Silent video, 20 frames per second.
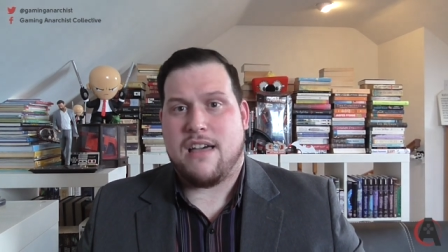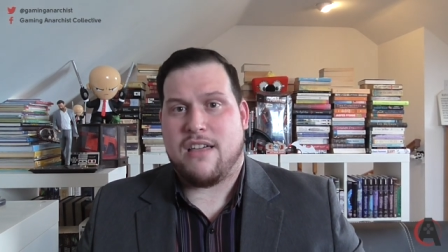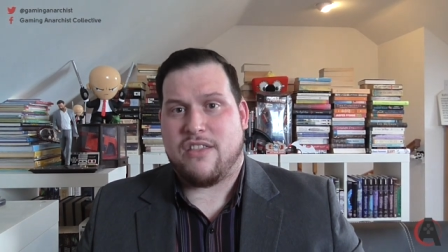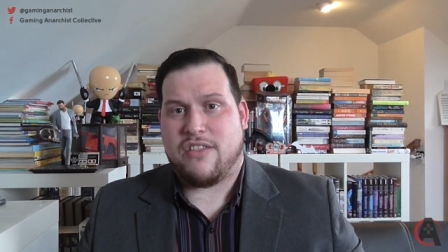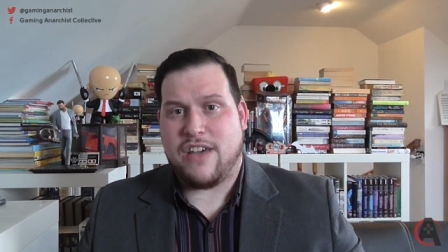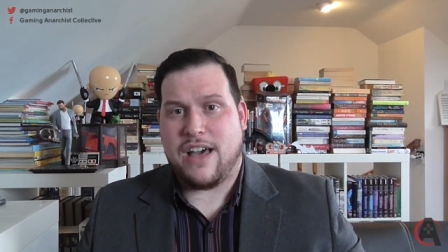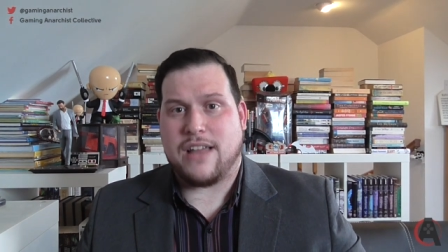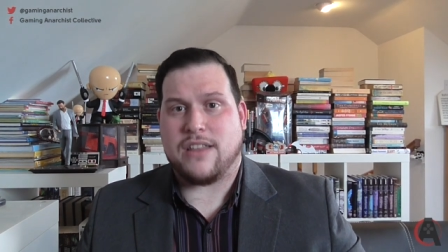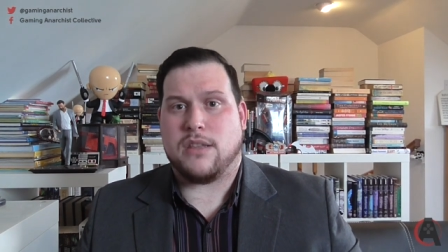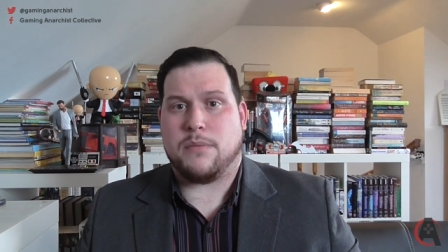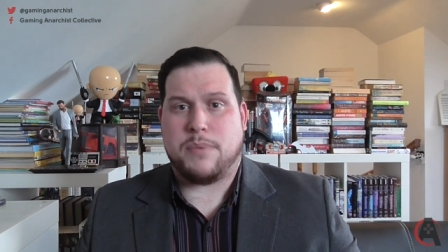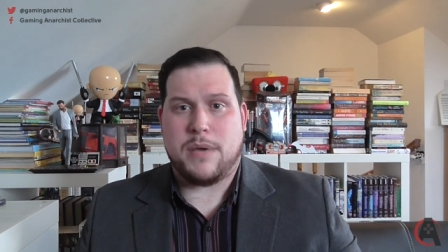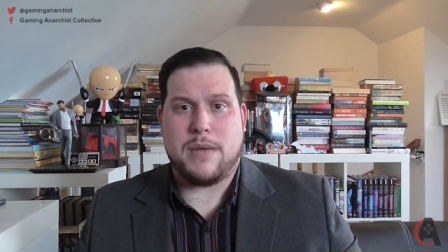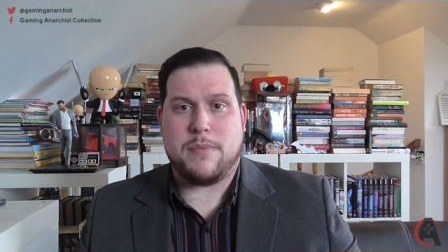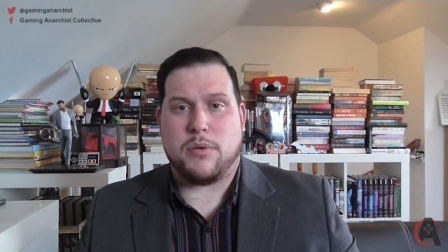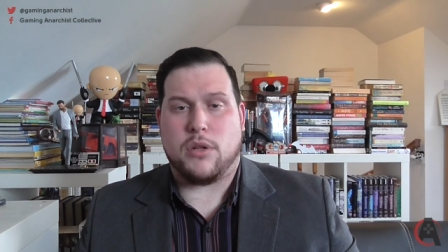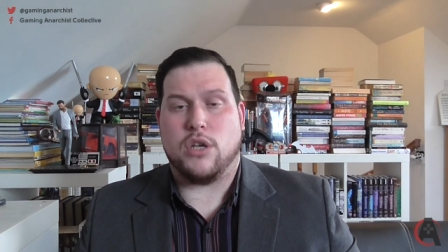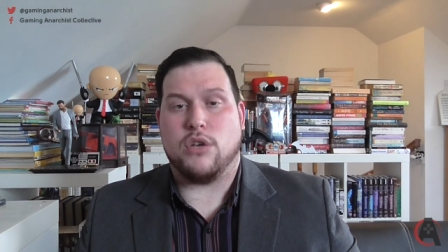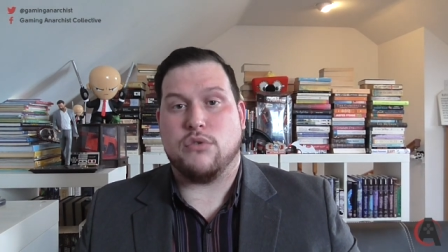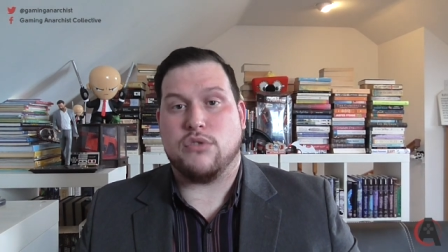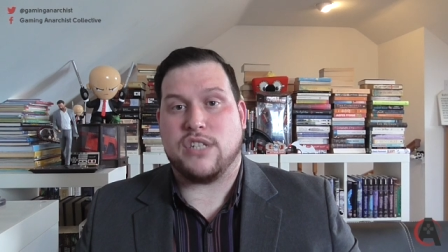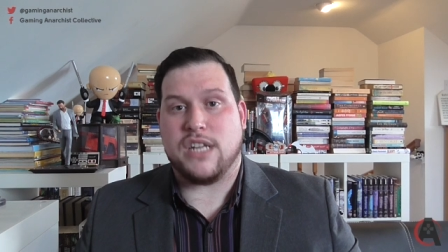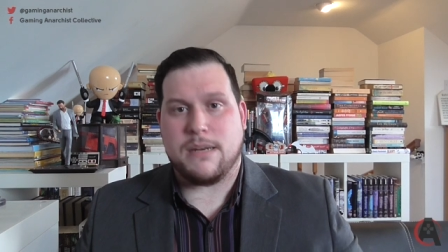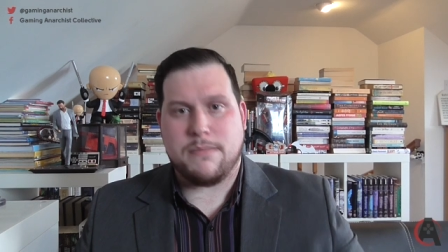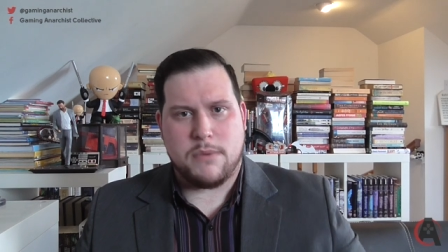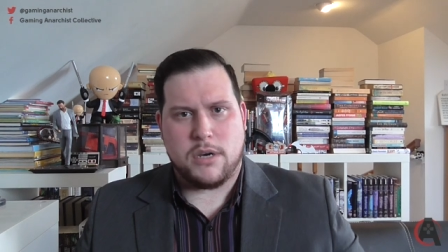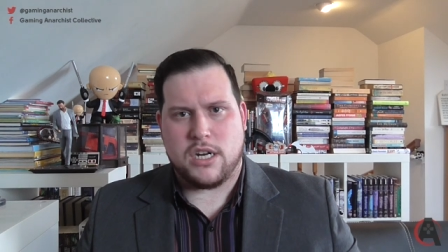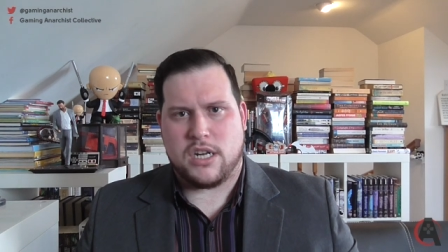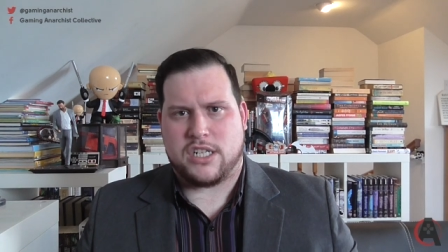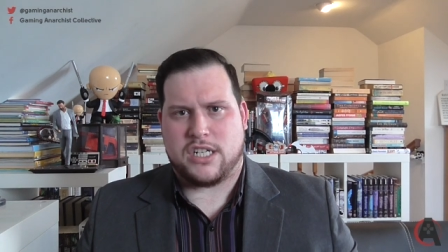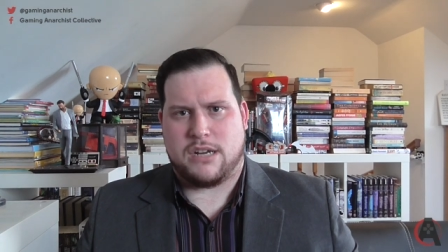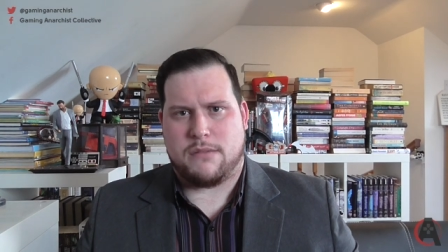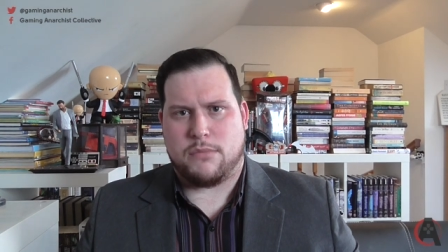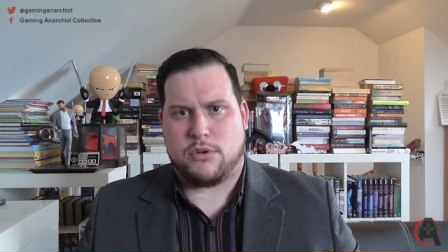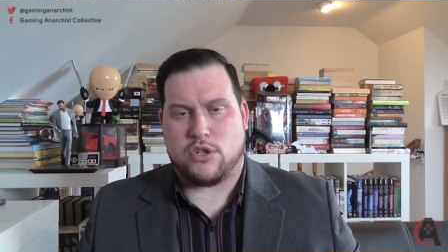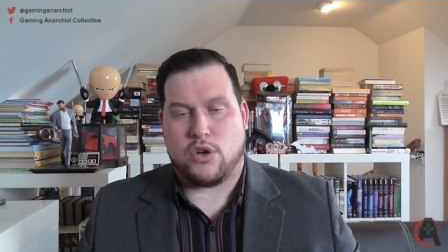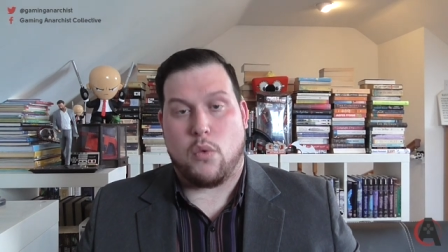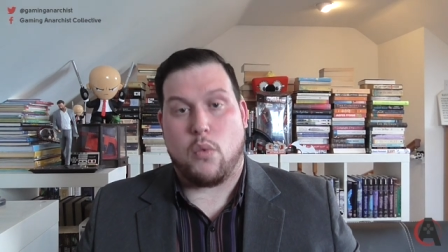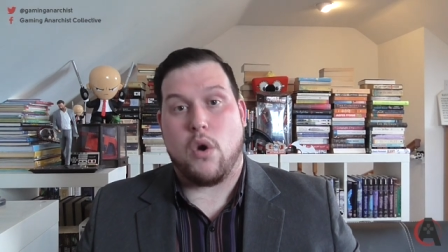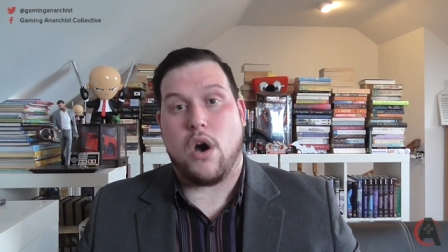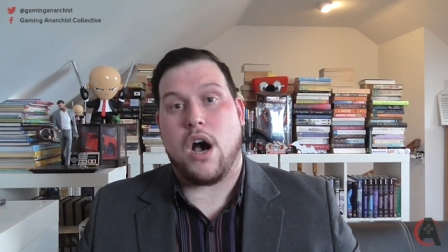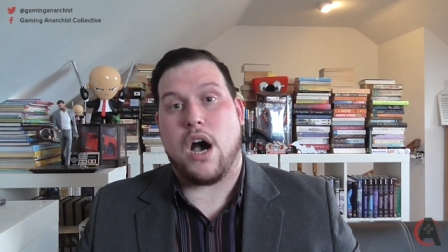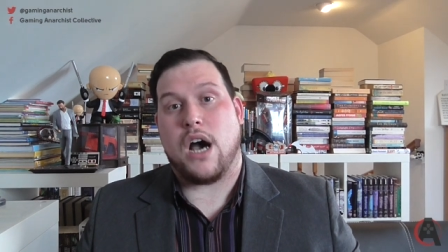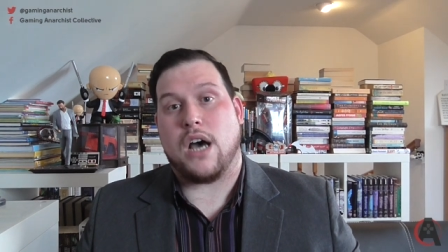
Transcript: that the people who did murder Jane Bulger were